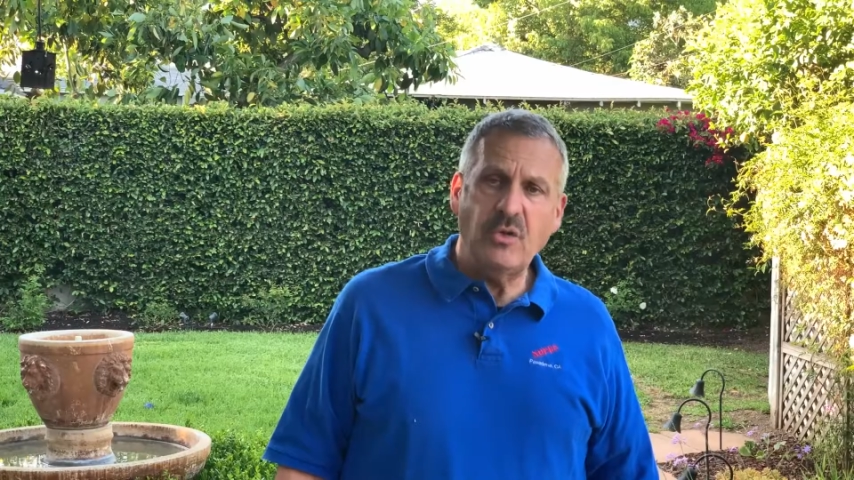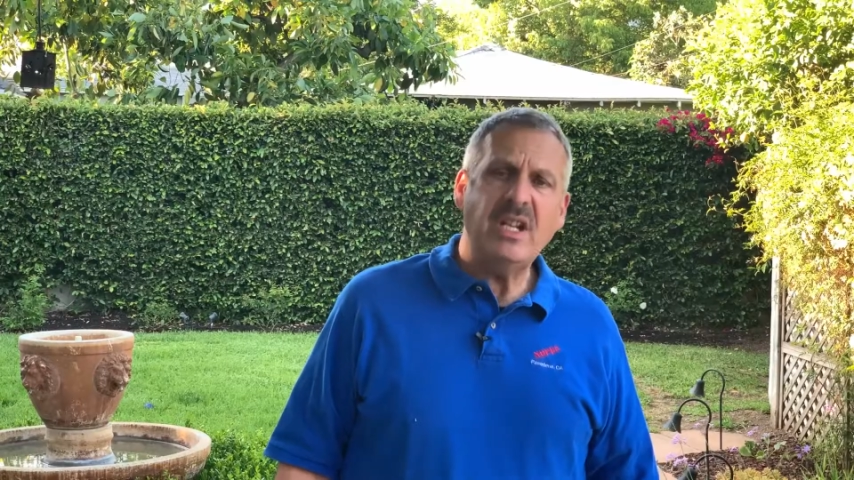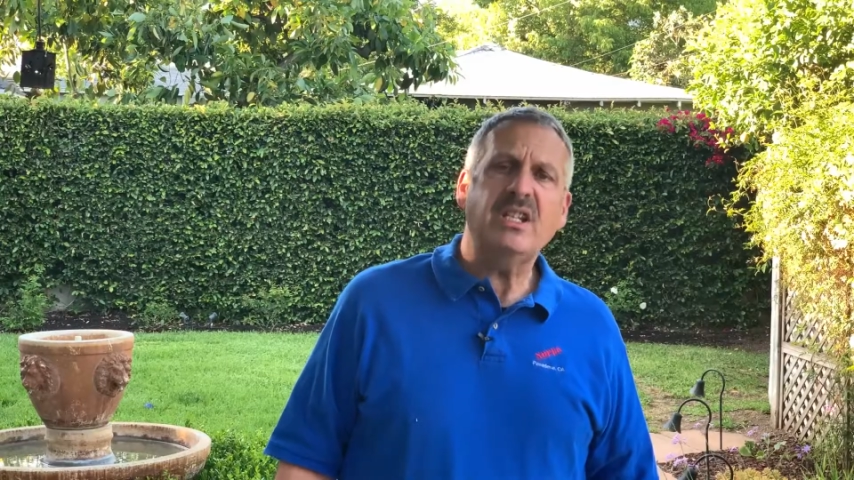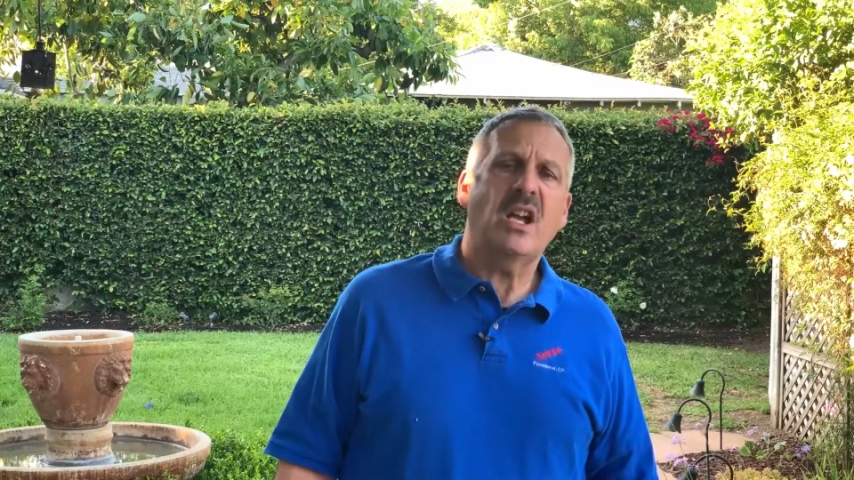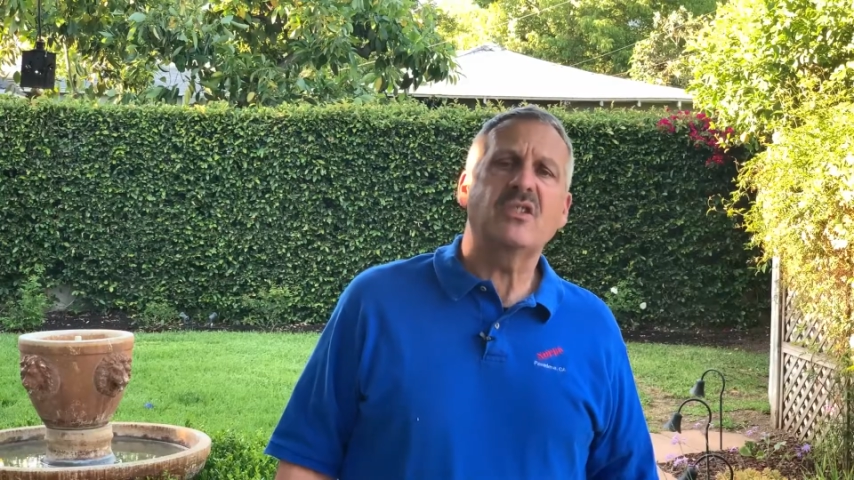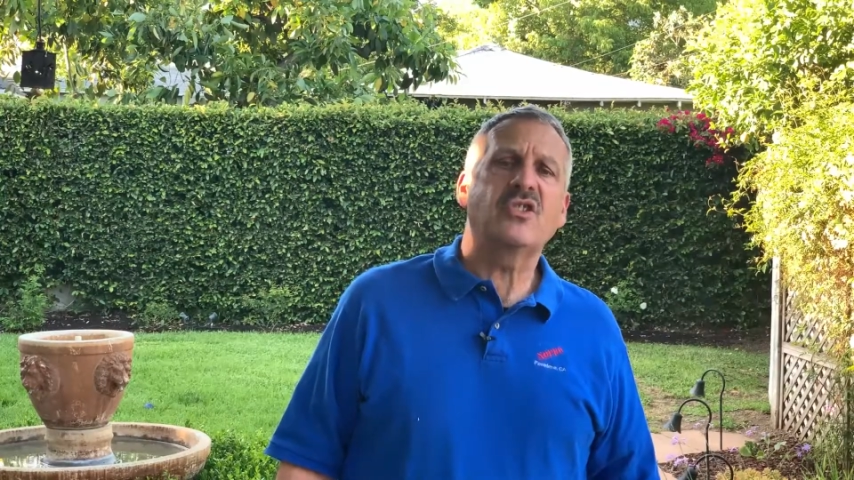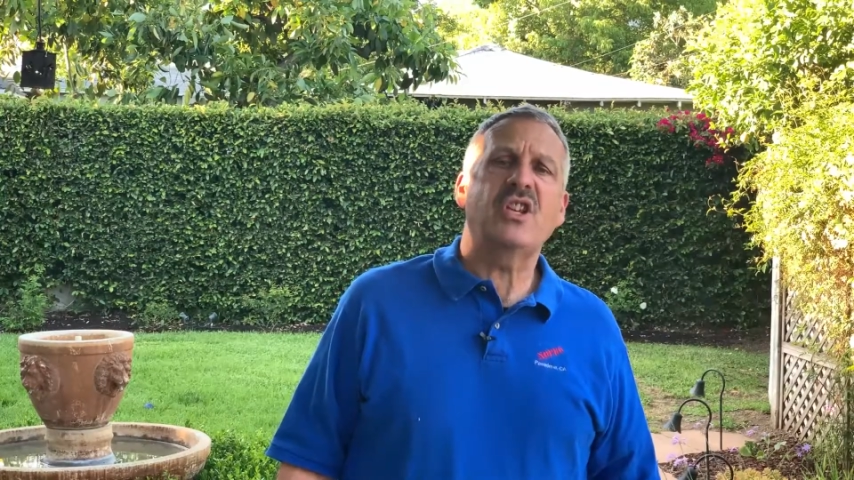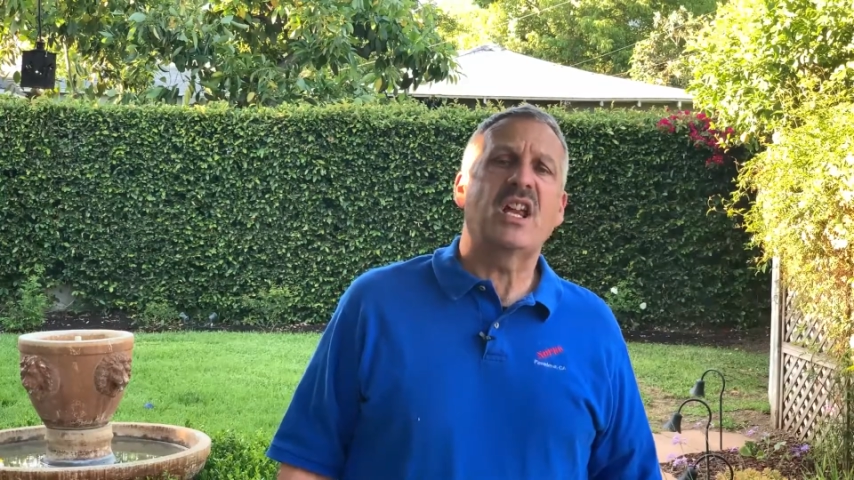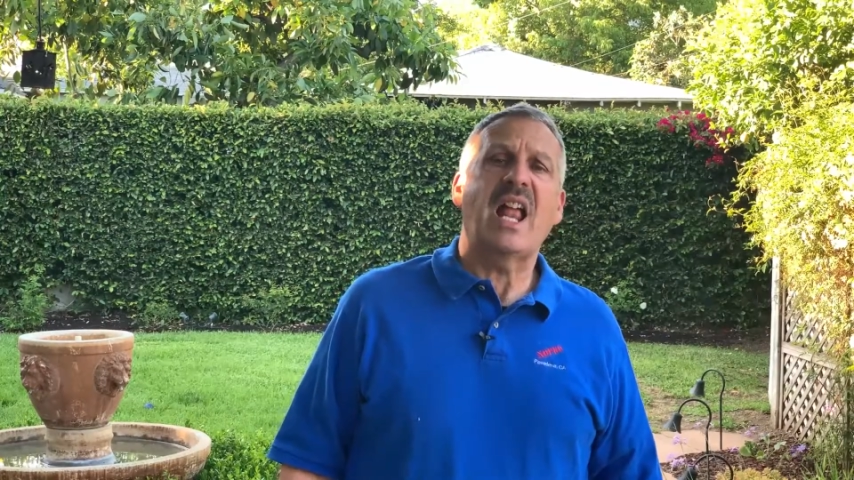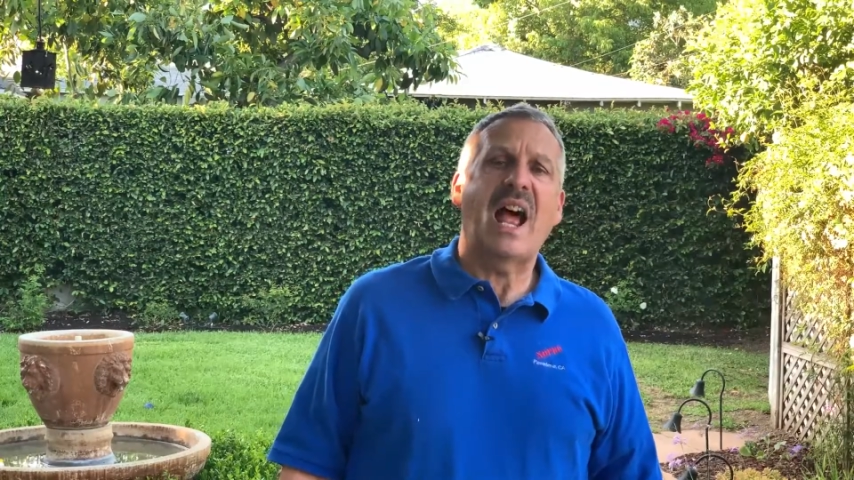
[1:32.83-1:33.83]
need to
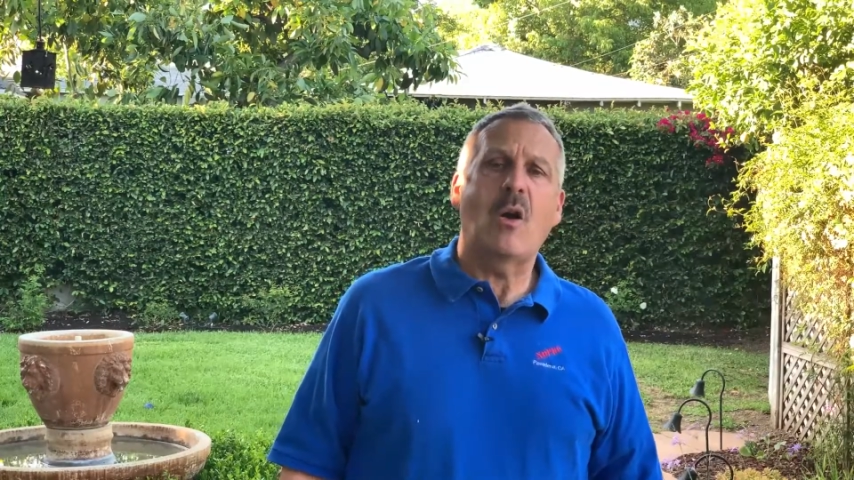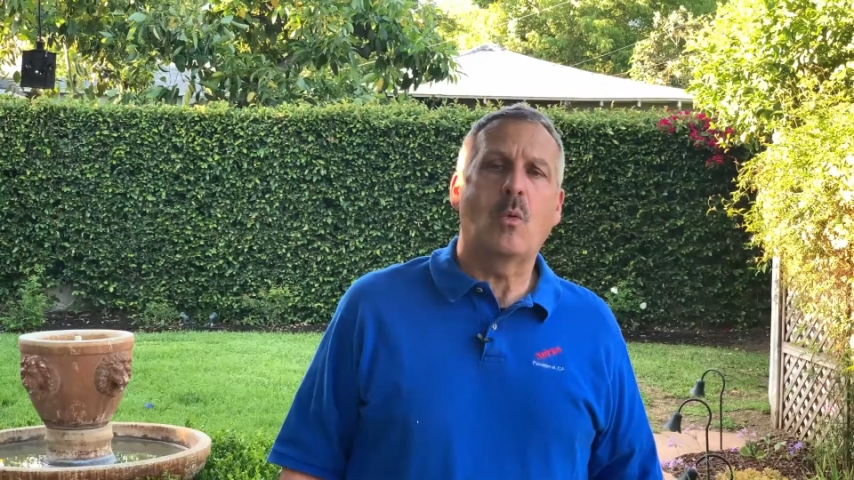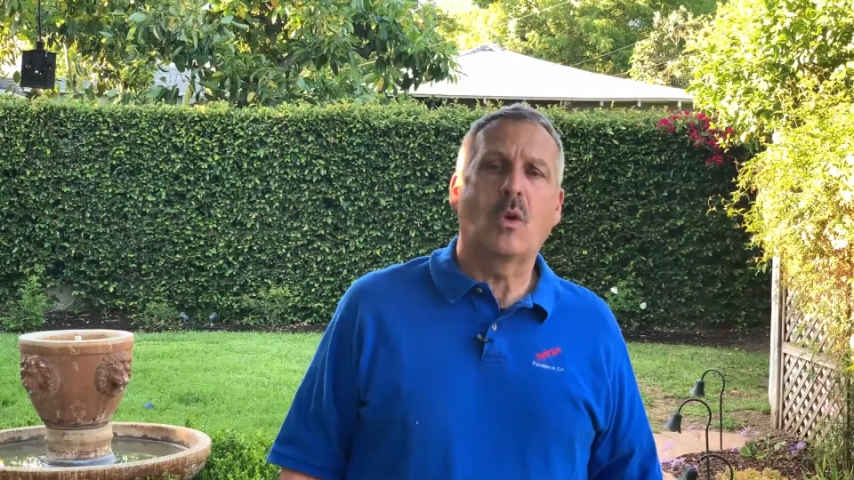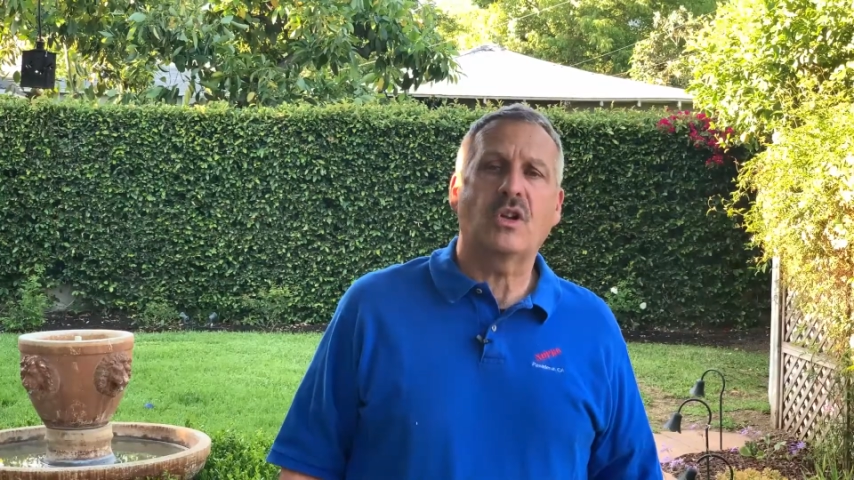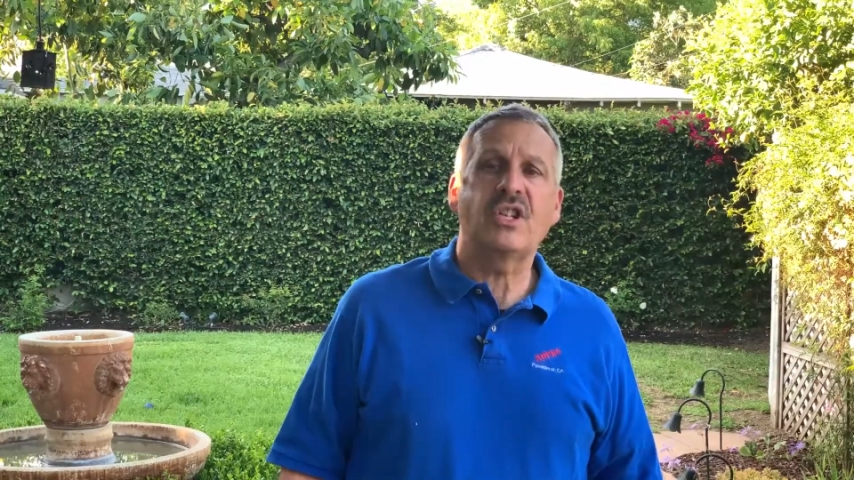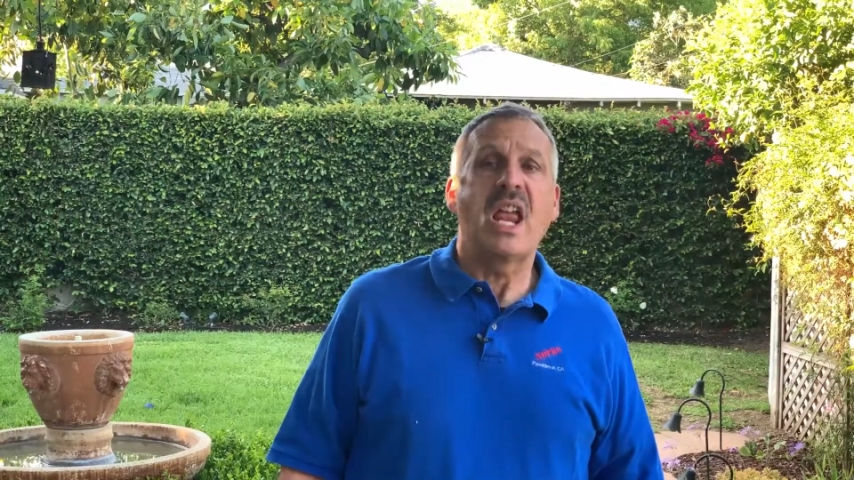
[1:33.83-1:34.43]
understand how it works